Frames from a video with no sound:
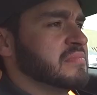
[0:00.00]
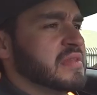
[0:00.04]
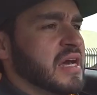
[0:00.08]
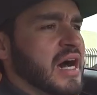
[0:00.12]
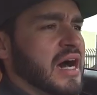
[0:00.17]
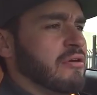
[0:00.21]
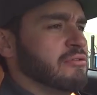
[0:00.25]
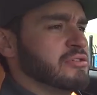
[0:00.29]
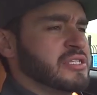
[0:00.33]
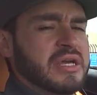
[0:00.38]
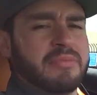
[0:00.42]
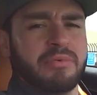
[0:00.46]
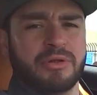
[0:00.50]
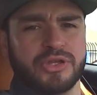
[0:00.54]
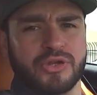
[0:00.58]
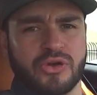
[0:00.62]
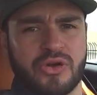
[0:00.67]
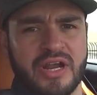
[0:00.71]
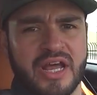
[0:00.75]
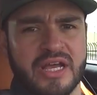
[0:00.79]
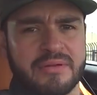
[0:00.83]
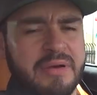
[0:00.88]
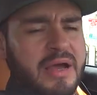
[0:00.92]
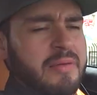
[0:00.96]
I was able to
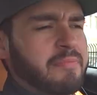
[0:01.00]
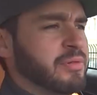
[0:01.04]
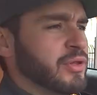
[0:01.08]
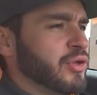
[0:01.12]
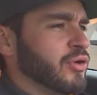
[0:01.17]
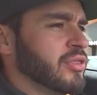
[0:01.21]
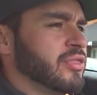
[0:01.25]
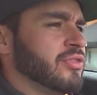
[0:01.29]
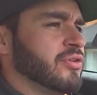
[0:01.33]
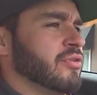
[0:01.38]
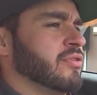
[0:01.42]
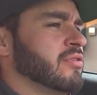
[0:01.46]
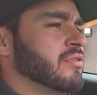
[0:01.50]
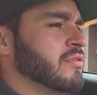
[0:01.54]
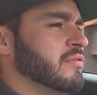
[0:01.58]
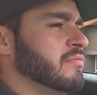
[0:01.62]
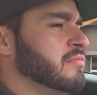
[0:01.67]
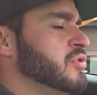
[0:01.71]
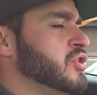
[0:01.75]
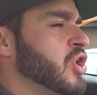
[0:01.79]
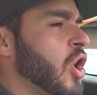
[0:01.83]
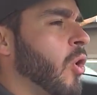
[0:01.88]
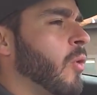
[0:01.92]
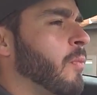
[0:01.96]
connect my Bluetooth,
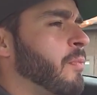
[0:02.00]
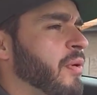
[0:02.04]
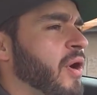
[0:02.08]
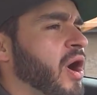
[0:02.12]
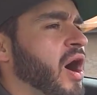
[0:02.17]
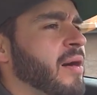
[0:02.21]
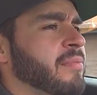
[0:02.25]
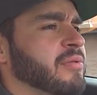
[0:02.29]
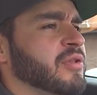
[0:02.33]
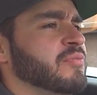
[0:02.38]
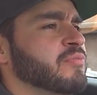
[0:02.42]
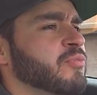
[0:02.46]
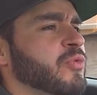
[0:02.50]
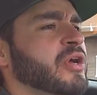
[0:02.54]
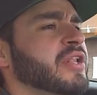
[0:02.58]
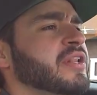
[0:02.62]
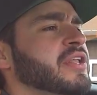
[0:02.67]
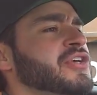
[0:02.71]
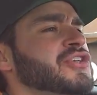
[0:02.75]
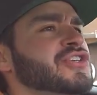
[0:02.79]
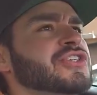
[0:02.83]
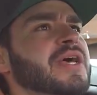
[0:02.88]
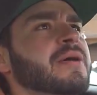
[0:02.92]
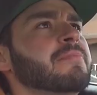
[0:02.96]
no problem,
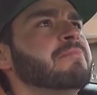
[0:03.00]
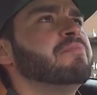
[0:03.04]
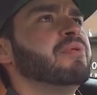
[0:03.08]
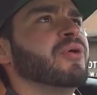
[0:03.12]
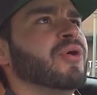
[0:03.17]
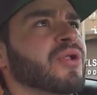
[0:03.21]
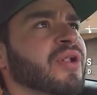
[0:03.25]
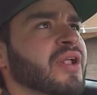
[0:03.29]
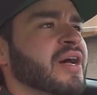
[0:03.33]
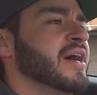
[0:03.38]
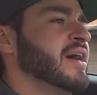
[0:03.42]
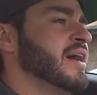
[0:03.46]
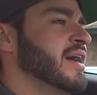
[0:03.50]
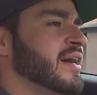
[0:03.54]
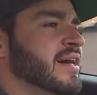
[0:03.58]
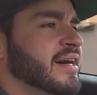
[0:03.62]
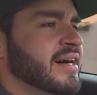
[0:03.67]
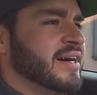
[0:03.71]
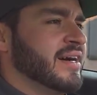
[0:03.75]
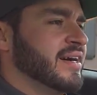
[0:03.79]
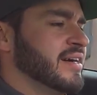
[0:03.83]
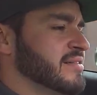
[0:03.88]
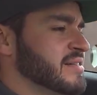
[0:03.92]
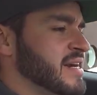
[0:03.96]
really simple.
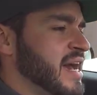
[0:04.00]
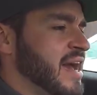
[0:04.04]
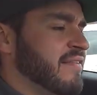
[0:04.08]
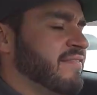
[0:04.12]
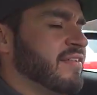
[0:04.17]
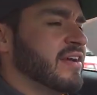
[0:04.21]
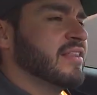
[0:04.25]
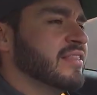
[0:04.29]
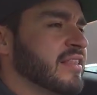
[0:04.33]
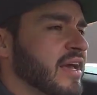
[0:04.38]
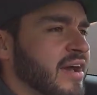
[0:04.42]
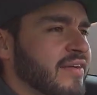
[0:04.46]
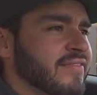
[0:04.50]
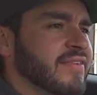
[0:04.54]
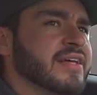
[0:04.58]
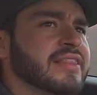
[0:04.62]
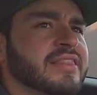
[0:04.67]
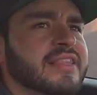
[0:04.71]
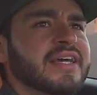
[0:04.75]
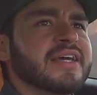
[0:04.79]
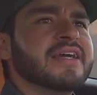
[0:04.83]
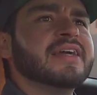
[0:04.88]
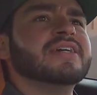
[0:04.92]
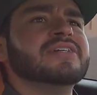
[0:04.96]

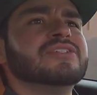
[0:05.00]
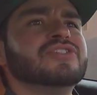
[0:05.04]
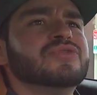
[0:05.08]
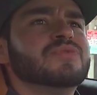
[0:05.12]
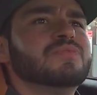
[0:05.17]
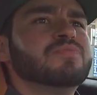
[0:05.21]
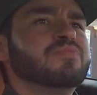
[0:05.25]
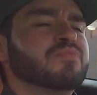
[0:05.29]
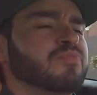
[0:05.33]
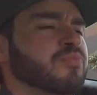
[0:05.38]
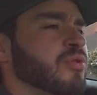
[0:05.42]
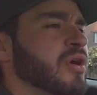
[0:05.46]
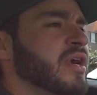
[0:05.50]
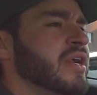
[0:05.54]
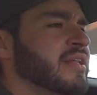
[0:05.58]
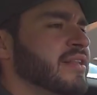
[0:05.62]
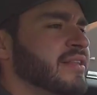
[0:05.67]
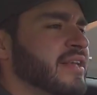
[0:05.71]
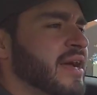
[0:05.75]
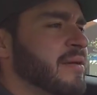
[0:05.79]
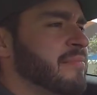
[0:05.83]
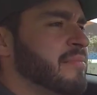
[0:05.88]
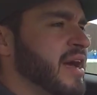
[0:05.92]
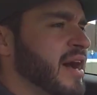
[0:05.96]
Everything is pretty
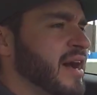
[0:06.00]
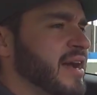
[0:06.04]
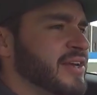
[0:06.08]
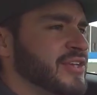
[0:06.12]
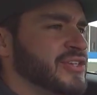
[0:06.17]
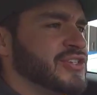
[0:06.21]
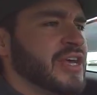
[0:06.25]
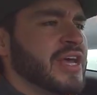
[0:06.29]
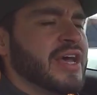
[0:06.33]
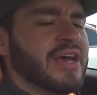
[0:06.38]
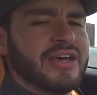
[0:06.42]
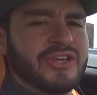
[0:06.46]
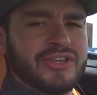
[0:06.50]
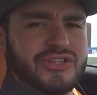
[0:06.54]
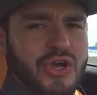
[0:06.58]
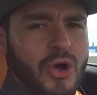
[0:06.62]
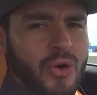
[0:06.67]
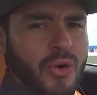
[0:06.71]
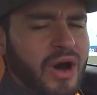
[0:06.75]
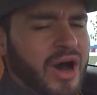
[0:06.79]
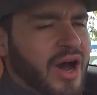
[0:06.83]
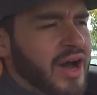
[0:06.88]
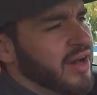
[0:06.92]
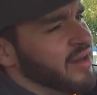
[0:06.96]
damn nice.
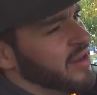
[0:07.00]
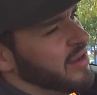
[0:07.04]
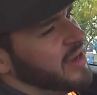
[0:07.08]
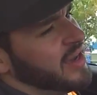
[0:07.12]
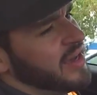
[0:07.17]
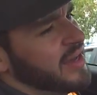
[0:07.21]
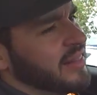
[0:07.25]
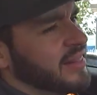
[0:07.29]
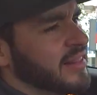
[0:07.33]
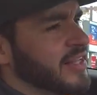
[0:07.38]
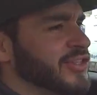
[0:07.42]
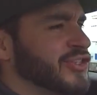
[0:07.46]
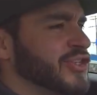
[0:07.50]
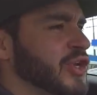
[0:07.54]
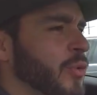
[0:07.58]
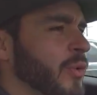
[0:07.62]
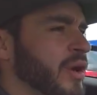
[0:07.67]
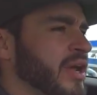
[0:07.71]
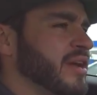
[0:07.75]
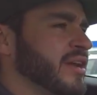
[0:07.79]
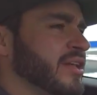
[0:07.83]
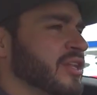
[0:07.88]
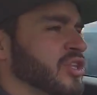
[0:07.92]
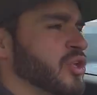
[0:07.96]
So let's see
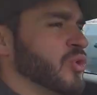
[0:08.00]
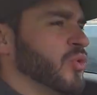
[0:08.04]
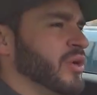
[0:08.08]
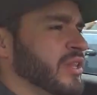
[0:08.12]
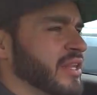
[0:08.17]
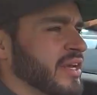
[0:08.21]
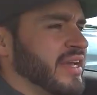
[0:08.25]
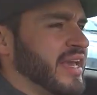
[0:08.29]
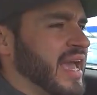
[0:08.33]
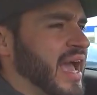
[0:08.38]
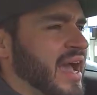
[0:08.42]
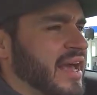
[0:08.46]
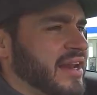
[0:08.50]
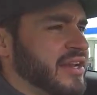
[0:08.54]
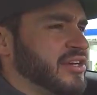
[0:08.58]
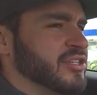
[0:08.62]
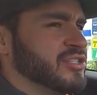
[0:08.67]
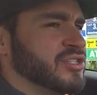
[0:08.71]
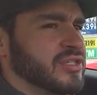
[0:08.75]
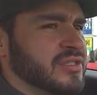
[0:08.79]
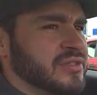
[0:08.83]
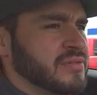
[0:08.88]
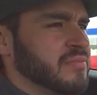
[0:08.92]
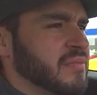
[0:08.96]
what he can do in the
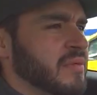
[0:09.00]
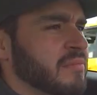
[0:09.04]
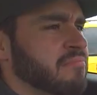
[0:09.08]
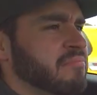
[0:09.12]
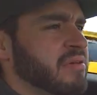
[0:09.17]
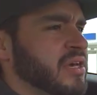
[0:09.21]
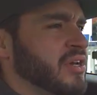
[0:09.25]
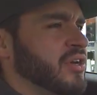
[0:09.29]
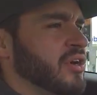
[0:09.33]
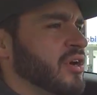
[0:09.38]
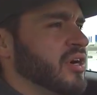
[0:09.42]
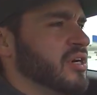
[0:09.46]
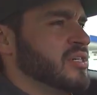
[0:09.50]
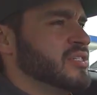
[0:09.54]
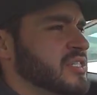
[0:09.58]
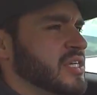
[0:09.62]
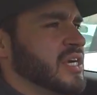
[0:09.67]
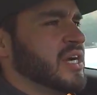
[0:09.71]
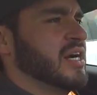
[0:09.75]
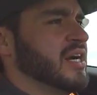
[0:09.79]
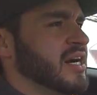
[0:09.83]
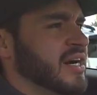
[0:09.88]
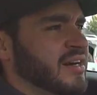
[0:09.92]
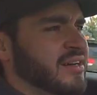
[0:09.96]
canyons, because
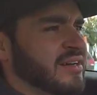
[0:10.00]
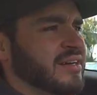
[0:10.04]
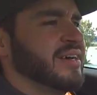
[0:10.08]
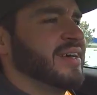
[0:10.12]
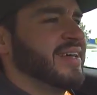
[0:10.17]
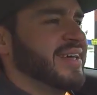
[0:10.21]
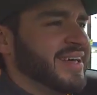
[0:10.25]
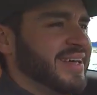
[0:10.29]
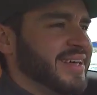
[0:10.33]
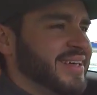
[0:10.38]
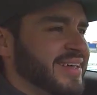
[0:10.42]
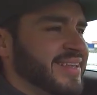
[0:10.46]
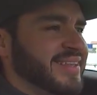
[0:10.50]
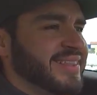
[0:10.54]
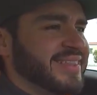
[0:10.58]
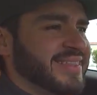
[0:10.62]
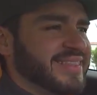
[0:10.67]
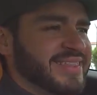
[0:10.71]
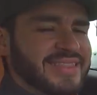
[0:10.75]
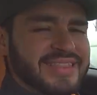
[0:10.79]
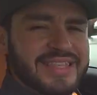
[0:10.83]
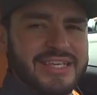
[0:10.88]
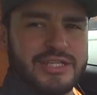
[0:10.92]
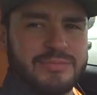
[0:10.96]

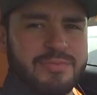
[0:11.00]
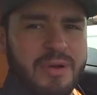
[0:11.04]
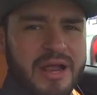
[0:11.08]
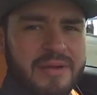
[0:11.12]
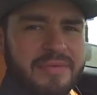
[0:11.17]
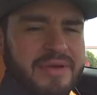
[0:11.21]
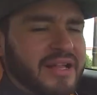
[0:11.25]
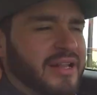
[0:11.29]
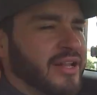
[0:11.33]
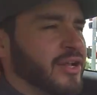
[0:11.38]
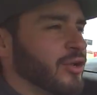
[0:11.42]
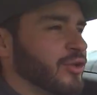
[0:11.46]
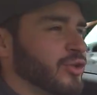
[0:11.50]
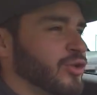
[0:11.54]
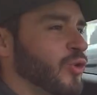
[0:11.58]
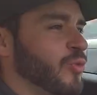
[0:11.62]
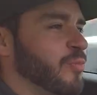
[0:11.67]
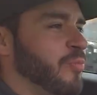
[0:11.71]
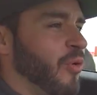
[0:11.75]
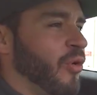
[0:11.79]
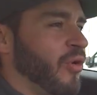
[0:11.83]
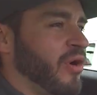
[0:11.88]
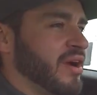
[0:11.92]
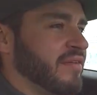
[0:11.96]
this might be a little too
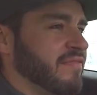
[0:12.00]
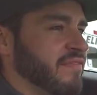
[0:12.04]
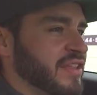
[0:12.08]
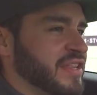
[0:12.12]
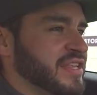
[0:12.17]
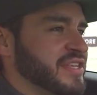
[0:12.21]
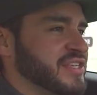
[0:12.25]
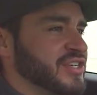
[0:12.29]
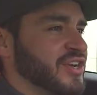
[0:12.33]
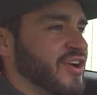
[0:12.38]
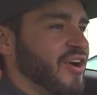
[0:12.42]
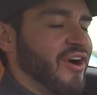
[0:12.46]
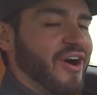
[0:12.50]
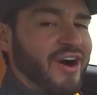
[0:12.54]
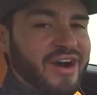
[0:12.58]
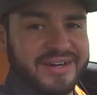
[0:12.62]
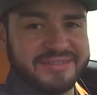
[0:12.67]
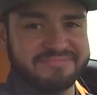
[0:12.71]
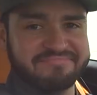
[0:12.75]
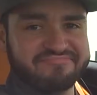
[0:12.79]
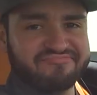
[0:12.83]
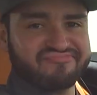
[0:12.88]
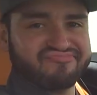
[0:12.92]
boring for this car.